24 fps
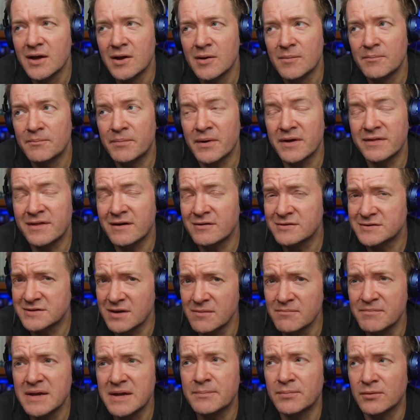but there are some
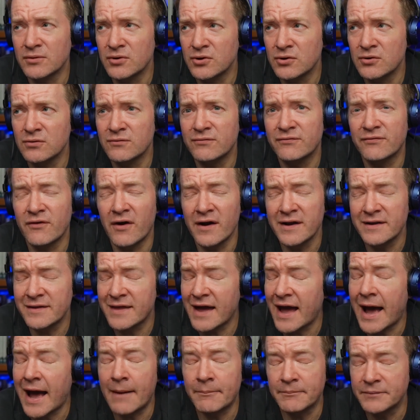people who find that
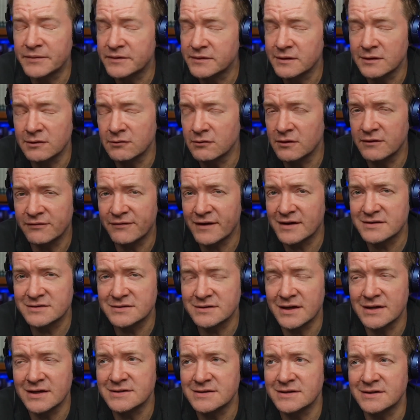absolutely
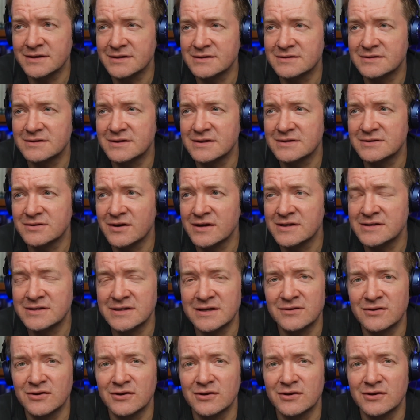fascinating, this idea that